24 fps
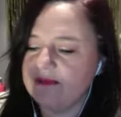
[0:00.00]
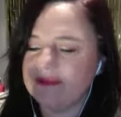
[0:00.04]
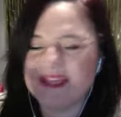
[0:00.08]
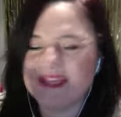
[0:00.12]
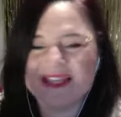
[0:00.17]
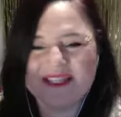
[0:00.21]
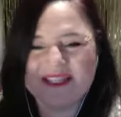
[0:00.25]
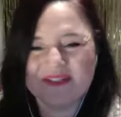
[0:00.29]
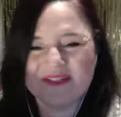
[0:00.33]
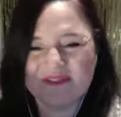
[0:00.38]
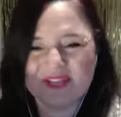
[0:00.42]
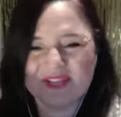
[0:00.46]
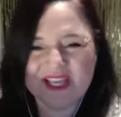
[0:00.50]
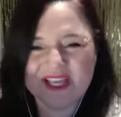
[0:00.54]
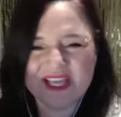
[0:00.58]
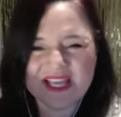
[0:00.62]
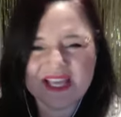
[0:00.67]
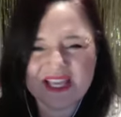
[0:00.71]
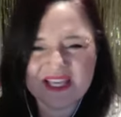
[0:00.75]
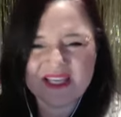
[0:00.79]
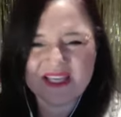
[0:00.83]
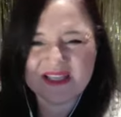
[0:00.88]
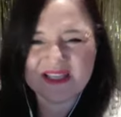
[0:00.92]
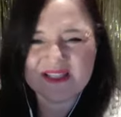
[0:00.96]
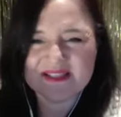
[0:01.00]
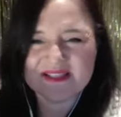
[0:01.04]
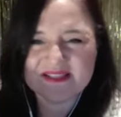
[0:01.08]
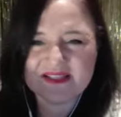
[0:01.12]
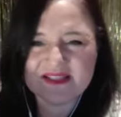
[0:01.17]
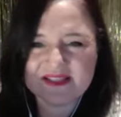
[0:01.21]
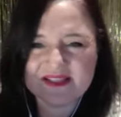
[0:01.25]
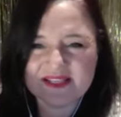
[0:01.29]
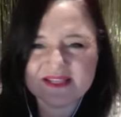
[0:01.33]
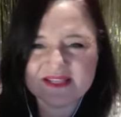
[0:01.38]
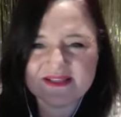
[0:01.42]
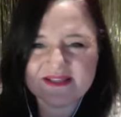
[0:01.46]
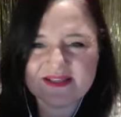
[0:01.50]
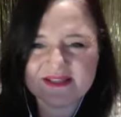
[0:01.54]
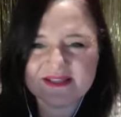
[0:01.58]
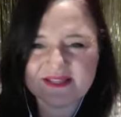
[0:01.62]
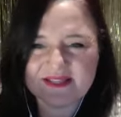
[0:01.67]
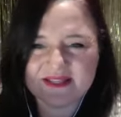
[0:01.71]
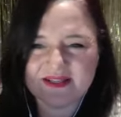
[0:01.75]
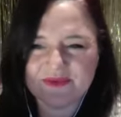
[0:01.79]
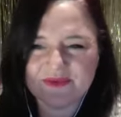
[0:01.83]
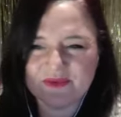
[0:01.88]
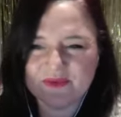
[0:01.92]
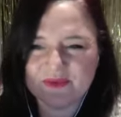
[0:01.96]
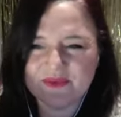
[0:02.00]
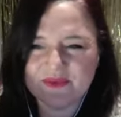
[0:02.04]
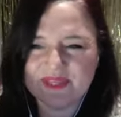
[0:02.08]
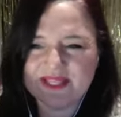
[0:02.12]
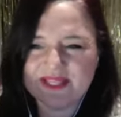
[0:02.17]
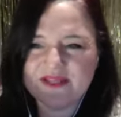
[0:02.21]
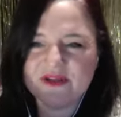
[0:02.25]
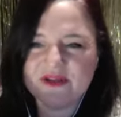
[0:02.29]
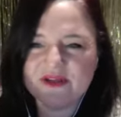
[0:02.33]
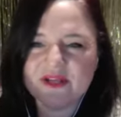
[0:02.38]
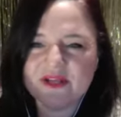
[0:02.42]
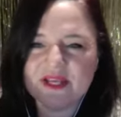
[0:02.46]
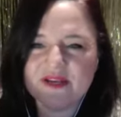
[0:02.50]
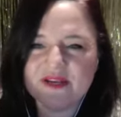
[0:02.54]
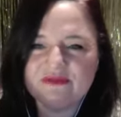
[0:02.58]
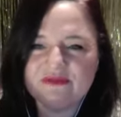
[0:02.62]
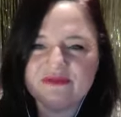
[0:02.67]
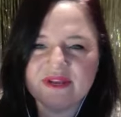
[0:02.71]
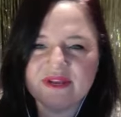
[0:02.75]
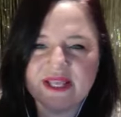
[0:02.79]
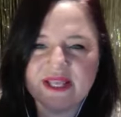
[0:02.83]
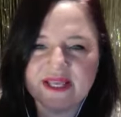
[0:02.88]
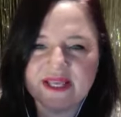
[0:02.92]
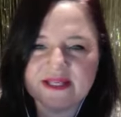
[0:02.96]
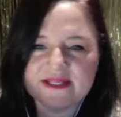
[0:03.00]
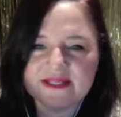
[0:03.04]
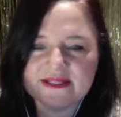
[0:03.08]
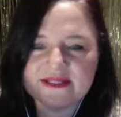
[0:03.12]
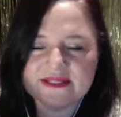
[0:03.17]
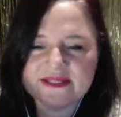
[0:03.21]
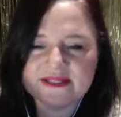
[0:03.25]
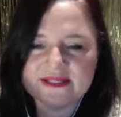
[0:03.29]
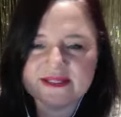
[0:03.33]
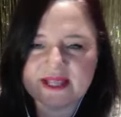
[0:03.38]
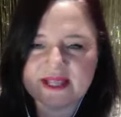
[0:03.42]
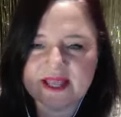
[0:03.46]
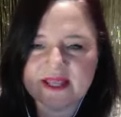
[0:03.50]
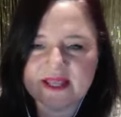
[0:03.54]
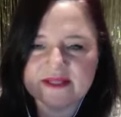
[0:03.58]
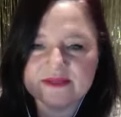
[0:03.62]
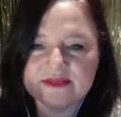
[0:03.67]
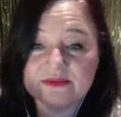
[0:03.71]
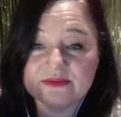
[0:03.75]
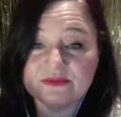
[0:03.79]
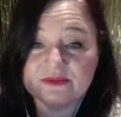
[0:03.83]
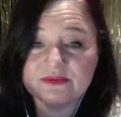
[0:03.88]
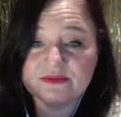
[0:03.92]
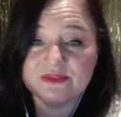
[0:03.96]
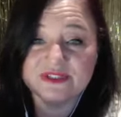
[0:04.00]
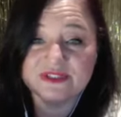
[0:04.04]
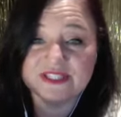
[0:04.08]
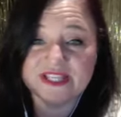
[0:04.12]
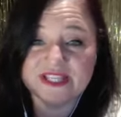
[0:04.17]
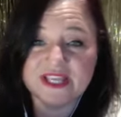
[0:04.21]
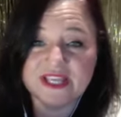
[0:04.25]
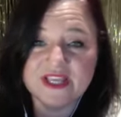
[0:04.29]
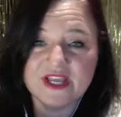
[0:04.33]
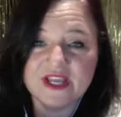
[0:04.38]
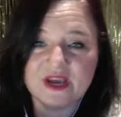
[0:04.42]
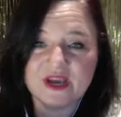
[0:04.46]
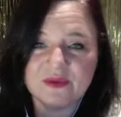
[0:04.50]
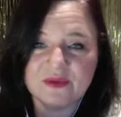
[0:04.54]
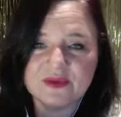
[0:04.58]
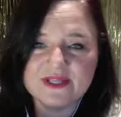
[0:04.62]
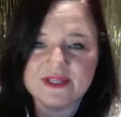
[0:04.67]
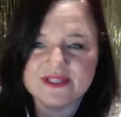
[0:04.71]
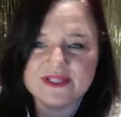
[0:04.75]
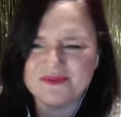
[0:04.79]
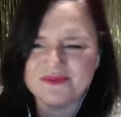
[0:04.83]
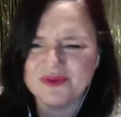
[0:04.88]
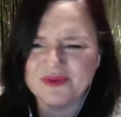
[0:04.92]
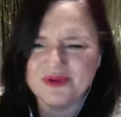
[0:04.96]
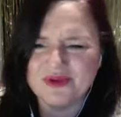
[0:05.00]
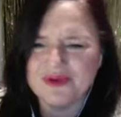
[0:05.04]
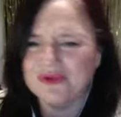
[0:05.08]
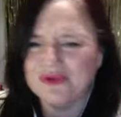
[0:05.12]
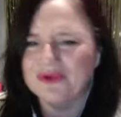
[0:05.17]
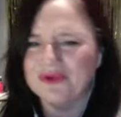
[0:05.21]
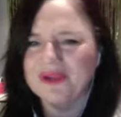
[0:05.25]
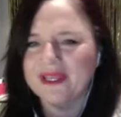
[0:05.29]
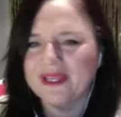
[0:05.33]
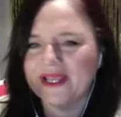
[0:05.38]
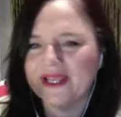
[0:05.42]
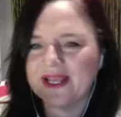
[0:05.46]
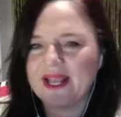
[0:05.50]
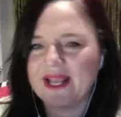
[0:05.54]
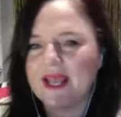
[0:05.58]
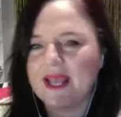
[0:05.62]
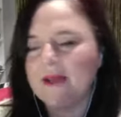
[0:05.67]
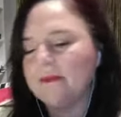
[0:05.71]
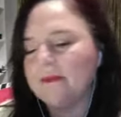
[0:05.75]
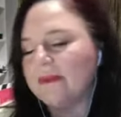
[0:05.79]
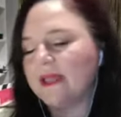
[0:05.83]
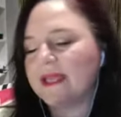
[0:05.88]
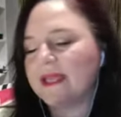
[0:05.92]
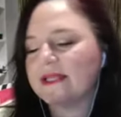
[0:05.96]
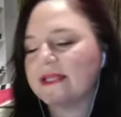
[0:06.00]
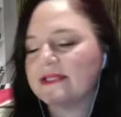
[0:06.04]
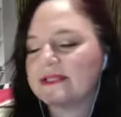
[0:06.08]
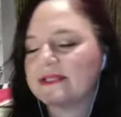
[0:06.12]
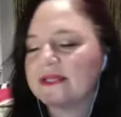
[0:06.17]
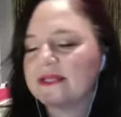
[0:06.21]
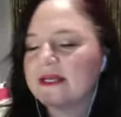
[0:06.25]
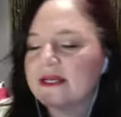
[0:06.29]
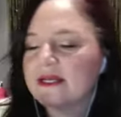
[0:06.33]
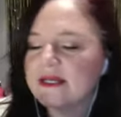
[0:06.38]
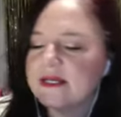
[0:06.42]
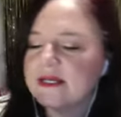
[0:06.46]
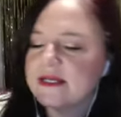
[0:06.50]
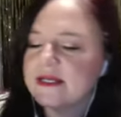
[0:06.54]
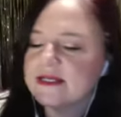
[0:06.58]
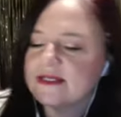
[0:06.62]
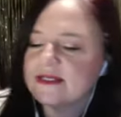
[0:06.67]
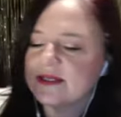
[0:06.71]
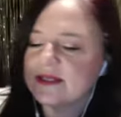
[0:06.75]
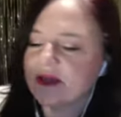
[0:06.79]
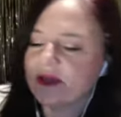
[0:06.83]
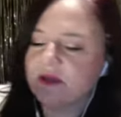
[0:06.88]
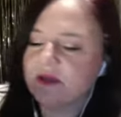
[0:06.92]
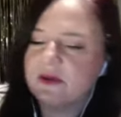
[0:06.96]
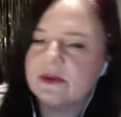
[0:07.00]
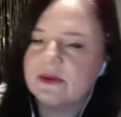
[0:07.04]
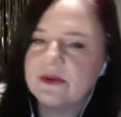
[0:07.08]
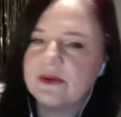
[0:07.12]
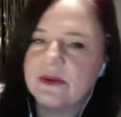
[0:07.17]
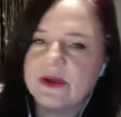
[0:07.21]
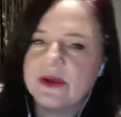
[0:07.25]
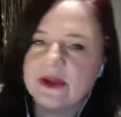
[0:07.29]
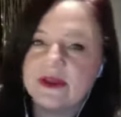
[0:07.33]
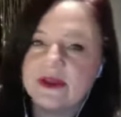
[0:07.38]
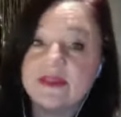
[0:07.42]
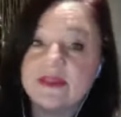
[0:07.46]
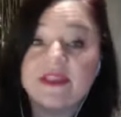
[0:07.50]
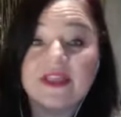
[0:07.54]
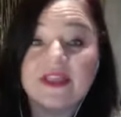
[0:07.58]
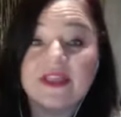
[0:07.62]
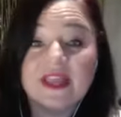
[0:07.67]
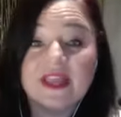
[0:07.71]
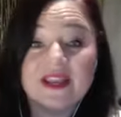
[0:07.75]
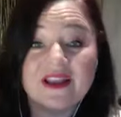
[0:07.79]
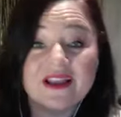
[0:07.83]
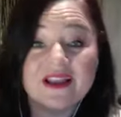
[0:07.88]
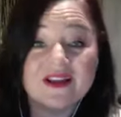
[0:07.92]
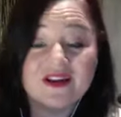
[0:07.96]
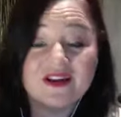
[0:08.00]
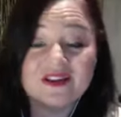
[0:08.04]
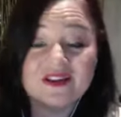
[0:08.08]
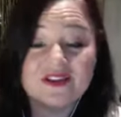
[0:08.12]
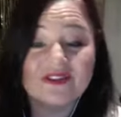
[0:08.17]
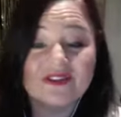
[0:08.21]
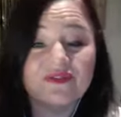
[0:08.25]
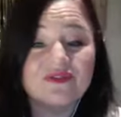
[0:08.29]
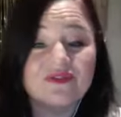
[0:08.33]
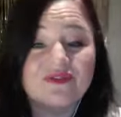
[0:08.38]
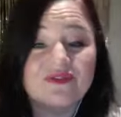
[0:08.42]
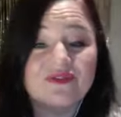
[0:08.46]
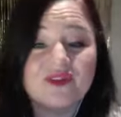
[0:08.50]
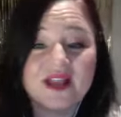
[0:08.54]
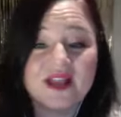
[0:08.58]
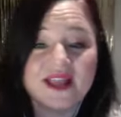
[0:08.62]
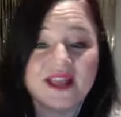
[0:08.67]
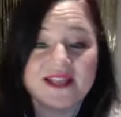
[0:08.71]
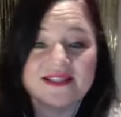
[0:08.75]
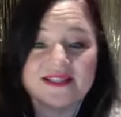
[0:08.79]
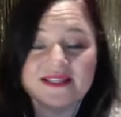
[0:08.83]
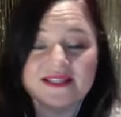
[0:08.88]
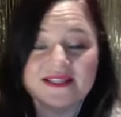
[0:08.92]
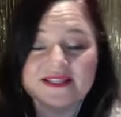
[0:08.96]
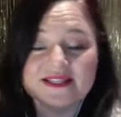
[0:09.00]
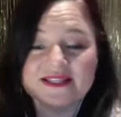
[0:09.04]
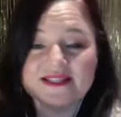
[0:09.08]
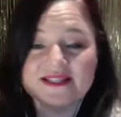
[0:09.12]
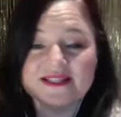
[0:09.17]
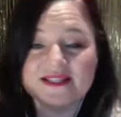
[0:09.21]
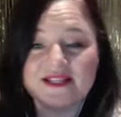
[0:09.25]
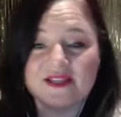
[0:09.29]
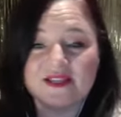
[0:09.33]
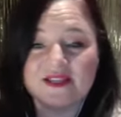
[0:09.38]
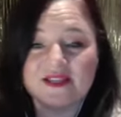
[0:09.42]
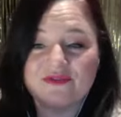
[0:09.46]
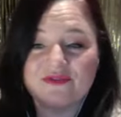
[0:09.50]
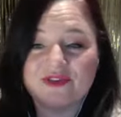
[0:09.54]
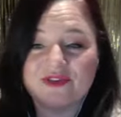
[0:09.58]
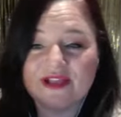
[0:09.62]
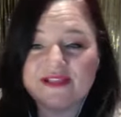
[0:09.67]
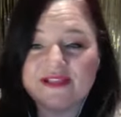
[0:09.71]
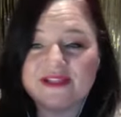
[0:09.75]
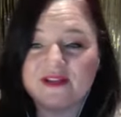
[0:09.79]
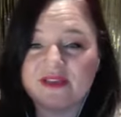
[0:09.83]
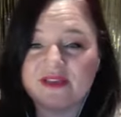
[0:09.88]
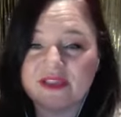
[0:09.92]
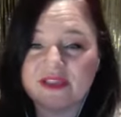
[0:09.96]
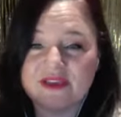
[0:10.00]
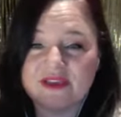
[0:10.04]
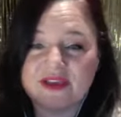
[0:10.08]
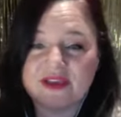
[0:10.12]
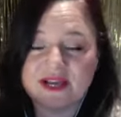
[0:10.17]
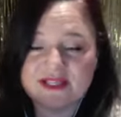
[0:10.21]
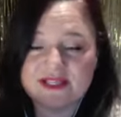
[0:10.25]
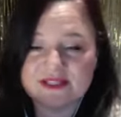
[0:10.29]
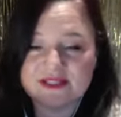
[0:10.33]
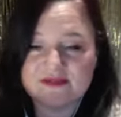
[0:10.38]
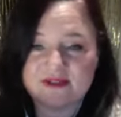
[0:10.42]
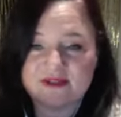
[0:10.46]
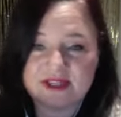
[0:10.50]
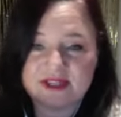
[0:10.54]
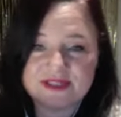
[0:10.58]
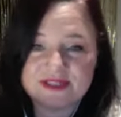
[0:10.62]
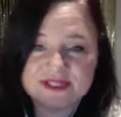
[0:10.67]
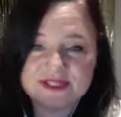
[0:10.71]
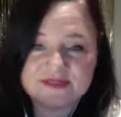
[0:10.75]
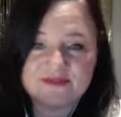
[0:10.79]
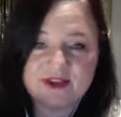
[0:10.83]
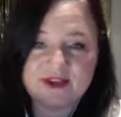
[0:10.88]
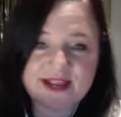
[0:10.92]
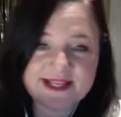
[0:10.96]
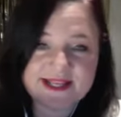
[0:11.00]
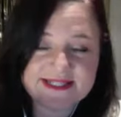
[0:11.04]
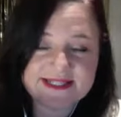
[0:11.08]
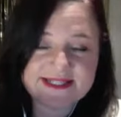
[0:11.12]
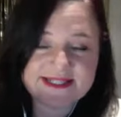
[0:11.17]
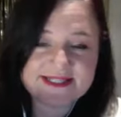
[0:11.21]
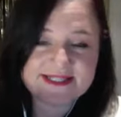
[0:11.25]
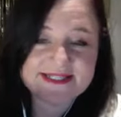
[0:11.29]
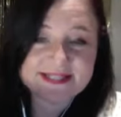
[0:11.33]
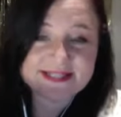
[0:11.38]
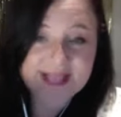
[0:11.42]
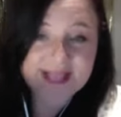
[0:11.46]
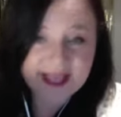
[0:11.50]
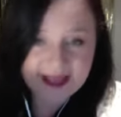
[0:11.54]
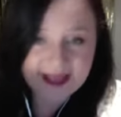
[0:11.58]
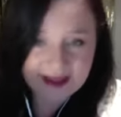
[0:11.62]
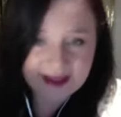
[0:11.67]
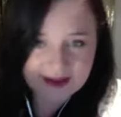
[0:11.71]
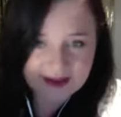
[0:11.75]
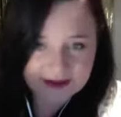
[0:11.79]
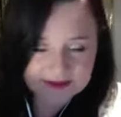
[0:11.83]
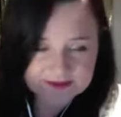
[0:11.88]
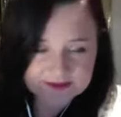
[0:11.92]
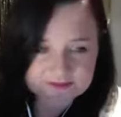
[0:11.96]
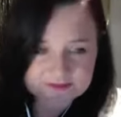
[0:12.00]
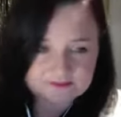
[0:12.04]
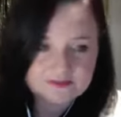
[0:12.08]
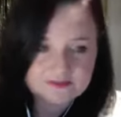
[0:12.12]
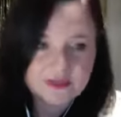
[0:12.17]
little kids and things like that. And I thought, well, they're not going to really understand what the ego is and what calling it out means. So then I got the phrase, and this is another phrase, and I'll get you guys to write this phrase down,